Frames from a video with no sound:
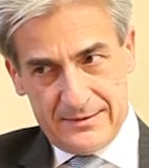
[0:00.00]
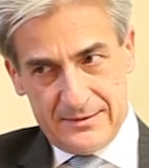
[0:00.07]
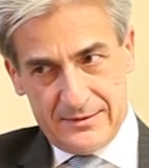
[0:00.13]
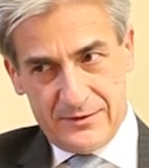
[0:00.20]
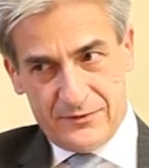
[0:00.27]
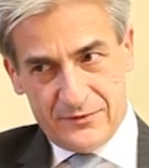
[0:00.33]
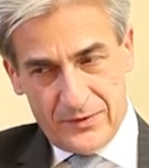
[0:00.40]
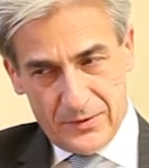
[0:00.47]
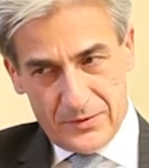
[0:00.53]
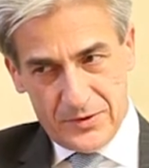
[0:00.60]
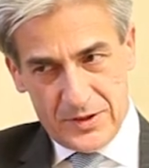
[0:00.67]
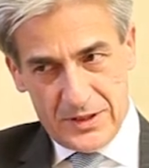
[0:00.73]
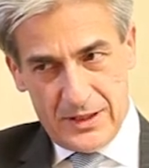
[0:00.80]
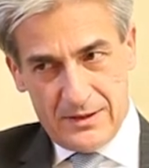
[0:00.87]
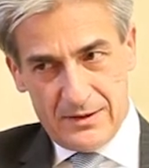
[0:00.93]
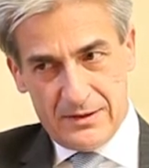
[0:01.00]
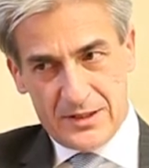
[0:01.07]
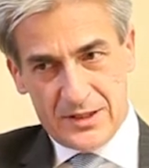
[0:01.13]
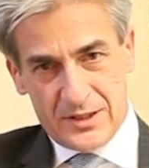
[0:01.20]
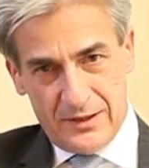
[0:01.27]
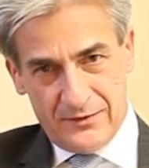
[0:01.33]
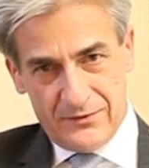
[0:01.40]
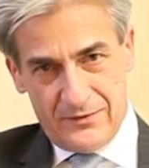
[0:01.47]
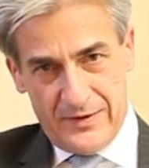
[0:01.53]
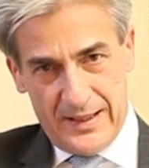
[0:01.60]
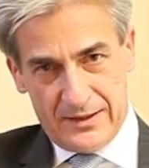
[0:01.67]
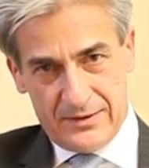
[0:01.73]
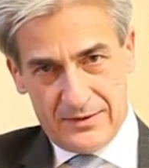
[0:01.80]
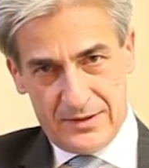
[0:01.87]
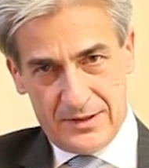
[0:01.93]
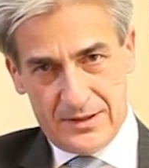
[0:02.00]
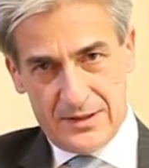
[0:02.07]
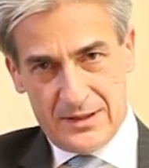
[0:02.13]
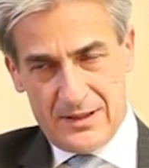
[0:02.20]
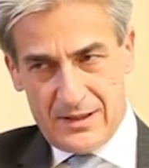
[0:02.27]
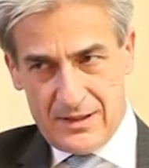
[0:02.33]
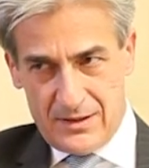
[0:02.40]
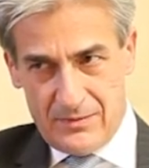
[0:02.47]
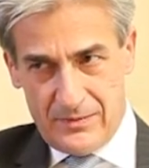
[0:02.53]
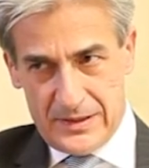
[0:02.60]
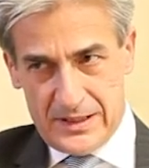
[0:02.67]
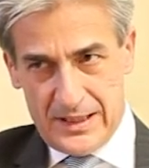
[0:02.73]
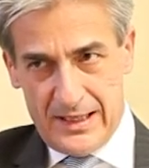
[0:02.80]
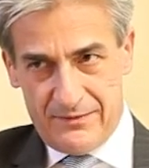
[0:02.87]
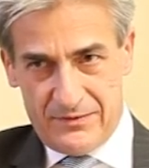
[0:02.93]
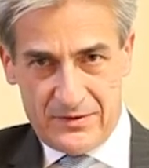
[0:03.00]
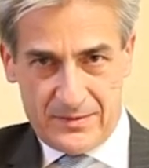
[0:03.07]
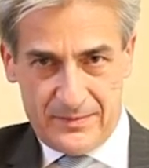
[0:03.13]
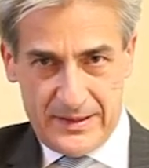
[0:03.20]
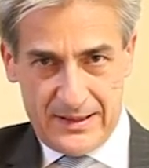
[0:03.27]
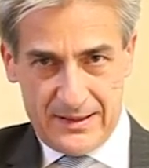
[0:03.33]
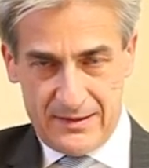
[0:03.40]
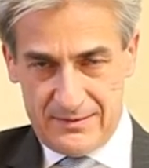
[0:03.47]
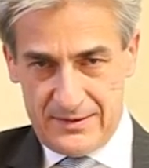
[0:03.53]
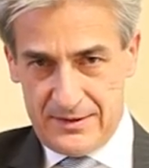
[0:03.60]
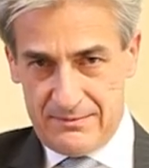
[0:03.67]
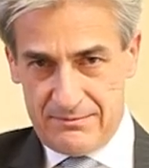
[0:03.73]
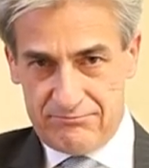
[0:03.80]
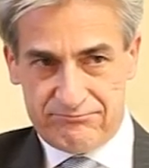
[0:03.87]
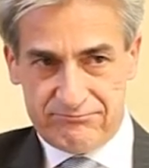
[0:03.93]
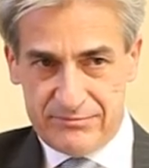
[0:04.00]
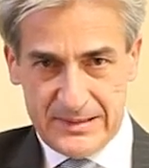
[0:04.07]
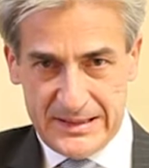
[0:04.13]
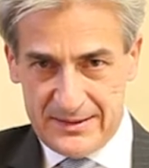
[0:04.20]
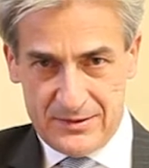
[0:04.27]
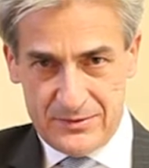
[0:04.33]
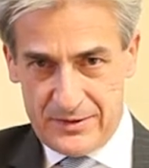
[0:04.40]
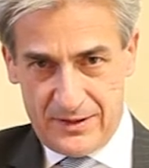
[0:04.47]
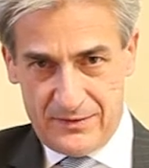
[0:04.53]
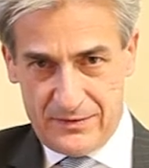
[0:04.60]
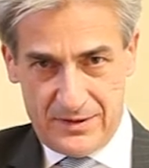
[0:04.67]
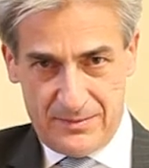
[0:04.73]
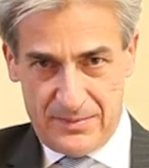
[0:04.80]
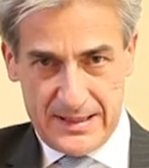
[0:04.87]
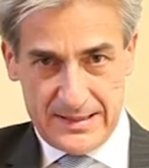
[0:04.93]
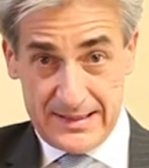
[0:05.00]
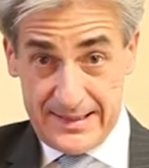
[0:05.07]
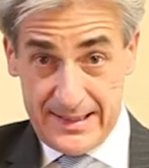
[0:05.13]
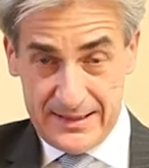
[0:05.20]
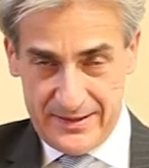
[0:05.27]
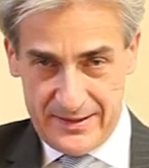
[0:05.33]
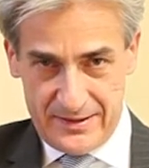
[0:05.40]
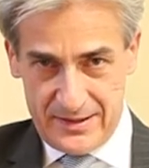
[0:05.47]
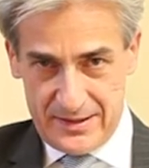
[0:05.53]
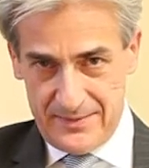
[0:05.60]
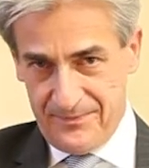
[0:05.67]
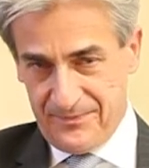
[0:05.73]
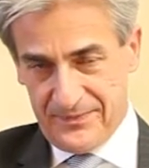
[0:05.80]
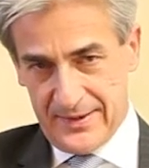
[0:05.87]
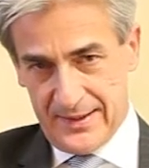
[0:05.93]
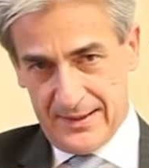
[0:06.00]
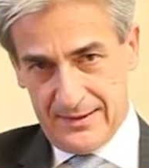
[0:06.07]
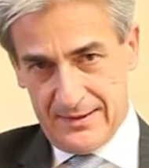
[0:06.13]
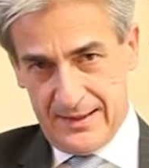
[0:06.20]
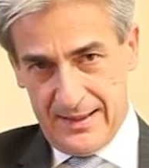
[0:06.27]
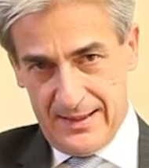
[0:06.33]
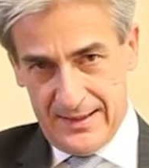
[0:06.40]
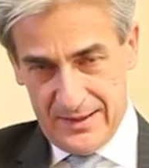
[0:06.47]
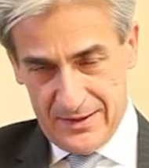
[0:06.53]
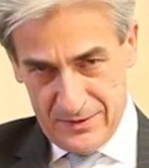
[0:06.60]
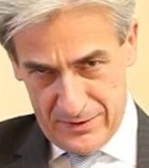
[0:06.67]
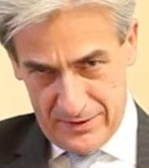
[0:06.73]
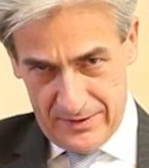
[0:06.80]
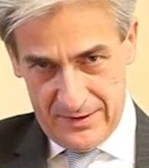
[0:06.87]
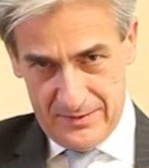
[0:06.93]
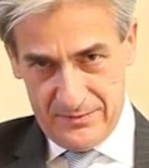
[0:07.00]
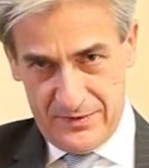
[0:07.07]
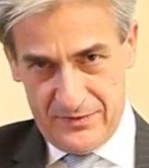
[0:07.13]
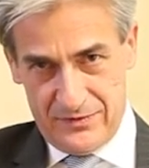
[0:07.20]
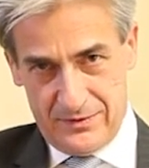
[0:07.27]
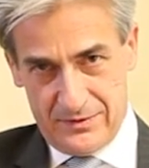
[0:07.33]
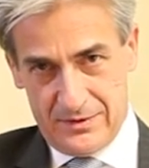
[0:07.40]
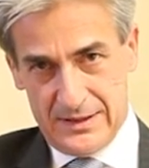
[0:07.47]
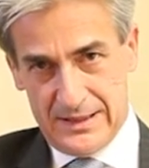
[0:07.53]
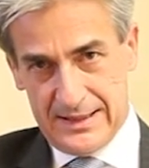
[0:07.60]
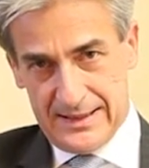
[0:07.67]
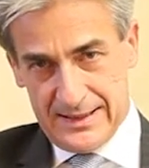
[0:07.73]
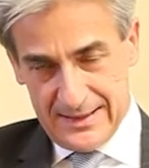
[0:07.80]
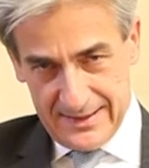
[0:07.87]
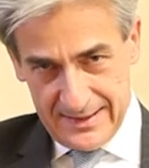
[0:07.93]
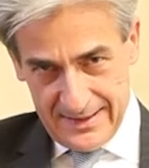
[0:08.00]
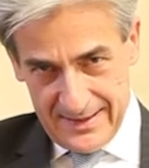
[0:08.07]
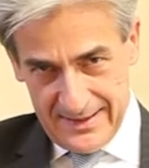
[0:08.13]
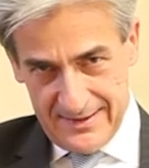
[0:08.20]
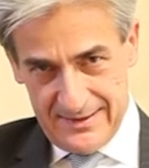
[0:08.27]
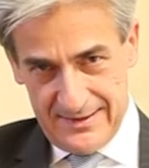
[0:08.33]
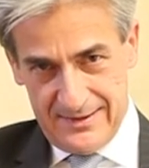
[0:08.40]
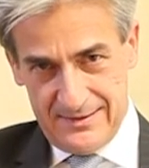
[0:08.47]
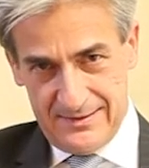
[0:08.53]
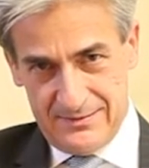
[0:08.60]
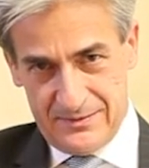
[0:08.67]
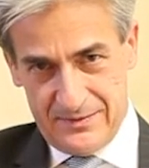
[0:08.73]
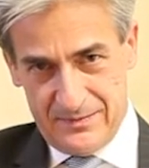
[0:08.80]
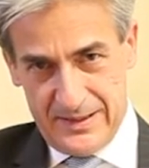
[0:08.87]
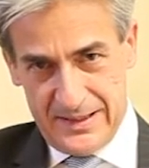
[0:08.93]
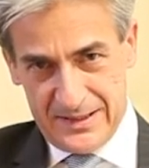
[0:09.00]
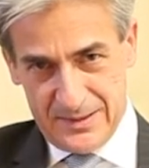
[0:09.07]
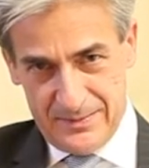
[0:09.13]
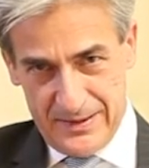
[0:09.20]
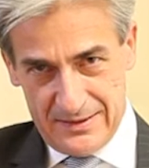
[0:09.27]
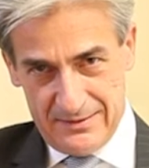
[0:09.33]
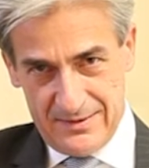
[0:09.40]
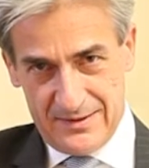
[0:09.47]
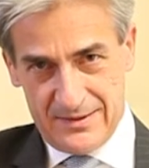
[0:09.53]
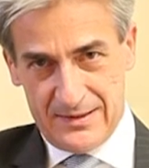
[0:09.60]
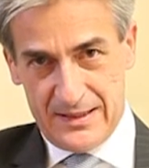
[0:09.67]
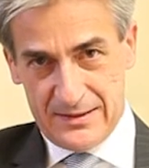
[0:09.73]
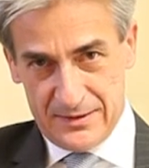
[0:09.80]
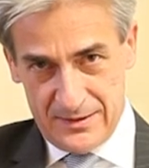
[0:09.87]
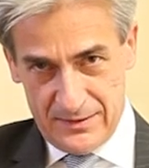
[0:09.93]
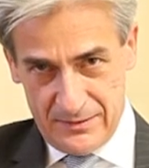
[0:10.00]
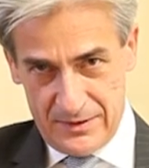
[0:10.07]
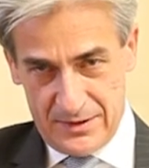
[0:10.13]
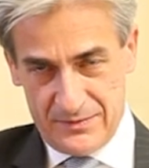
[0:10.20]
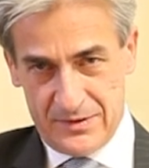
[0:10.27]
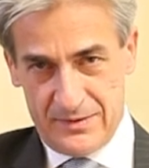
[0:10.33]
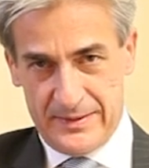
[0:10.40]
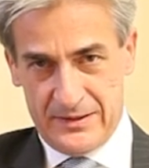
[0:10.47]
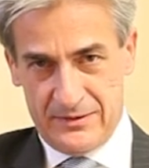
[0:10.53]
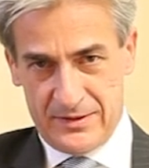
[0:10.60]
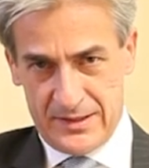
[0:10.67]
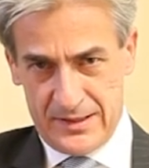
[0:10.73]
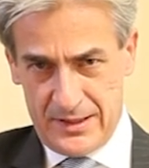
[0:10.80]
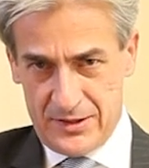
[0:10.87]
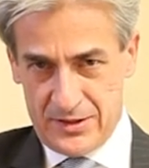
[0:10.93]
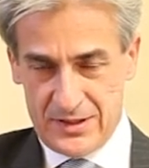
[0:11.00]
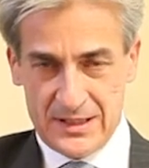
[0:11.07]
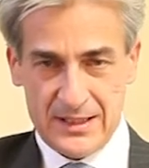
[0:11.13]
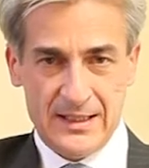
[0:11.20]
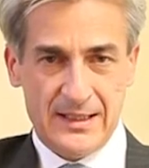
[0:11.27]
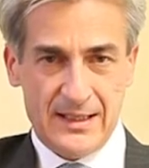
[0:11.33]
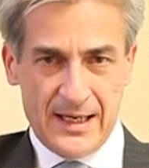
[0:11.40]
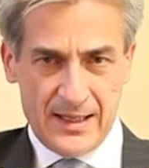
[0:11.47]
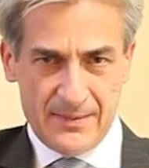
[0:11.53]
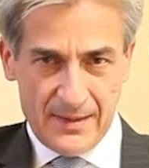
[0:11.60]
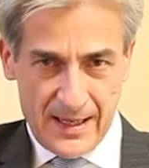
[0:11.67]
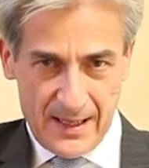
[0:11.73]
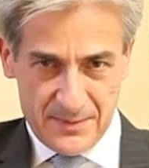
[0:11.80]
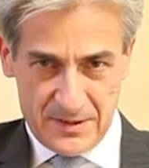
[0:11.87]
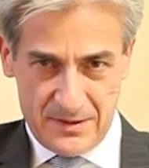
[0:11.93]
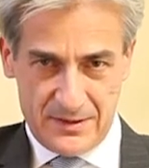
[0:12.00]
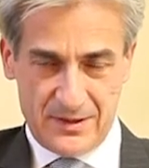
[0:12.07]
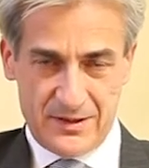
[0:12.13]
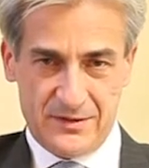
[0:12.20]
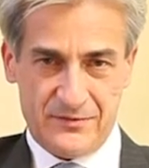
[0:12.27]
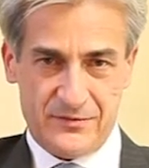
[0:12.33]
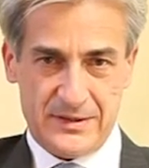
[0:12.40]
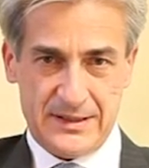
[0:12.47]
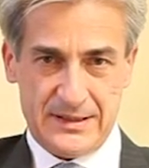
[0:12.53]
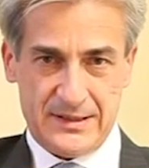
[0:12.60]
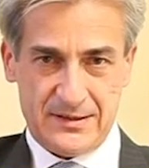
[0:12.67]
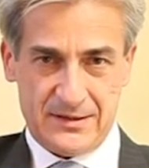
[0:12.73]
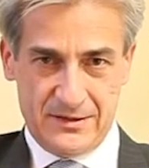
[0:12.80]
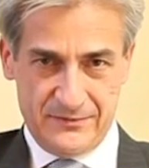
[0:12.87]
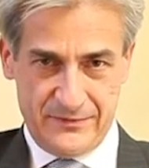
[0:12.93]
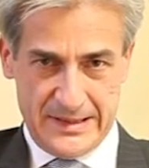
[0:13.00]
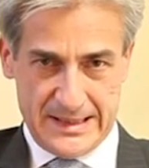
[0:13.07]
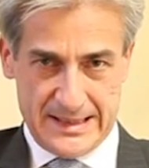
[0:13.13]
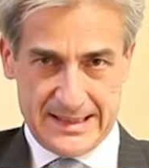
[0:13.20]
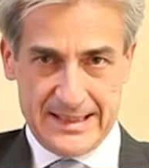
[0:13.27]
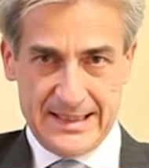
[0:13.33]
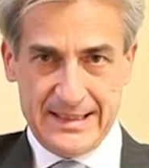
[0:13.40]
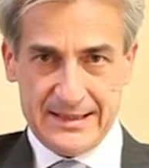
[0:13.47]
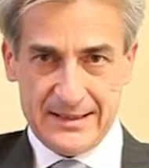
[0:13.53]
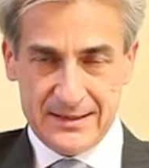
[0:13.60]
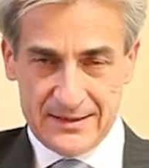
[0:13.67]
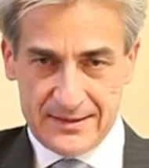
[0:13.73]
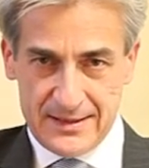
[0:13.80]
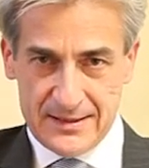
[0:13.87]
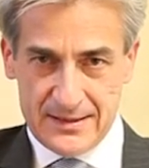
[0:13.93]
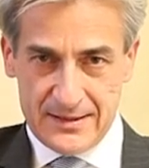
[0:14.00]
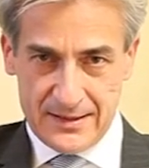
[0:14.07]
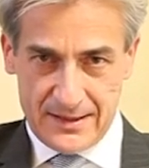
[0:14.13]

the focus on the soft factors, which I have to admit I've only been doing for the past 10 years, ignoring them before, with my experience and the knowledge of so many organizations, I'm absolutely confident and convinced that this is the